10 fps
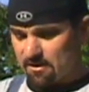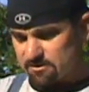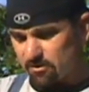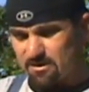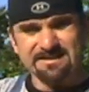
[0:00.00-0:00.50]

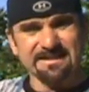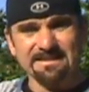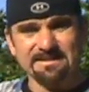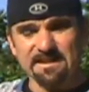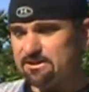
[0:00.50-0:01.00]
So this
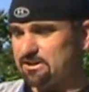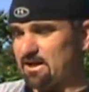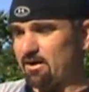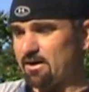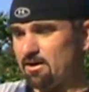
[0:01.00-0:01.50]
stays
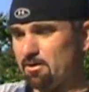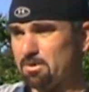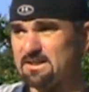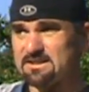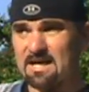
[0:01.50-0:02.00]
stationary,
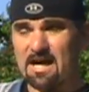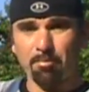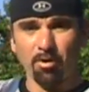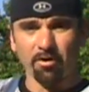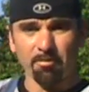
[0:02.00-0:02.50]
but the top
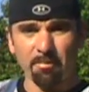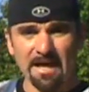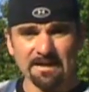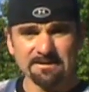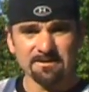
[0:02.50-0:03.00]
part of the
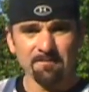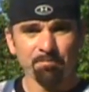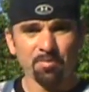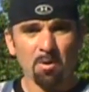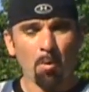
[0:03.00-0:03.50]
mast
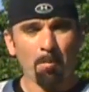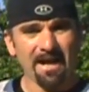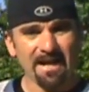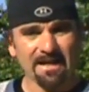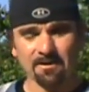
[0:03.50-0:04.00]
will
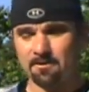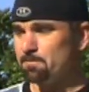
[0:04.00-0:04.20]
pan.